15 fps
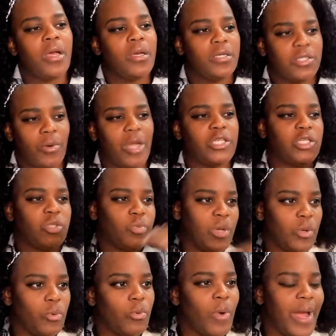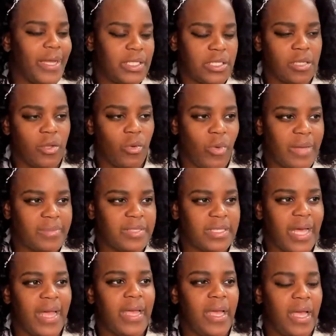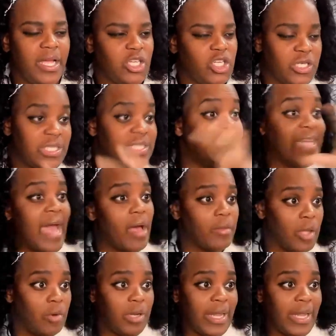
So I just went right to the website and just download.